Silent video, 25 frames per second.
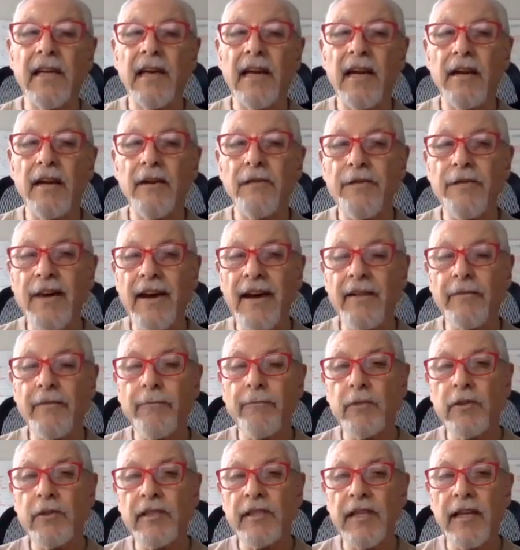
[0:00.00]
and
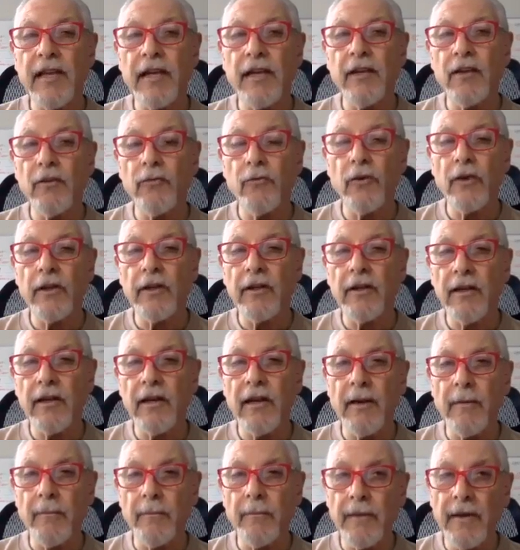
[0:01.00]
5% of what the
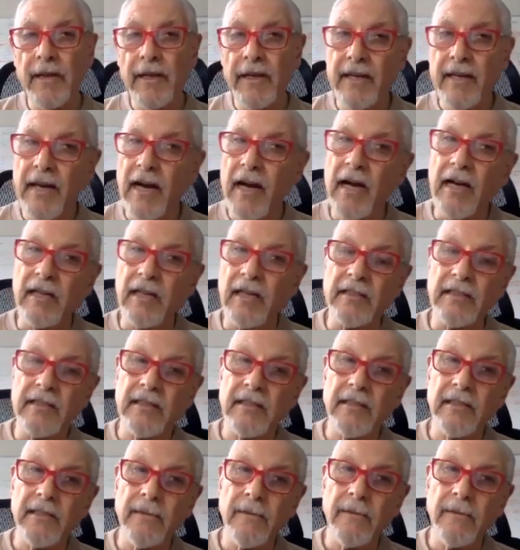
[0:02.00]
company does.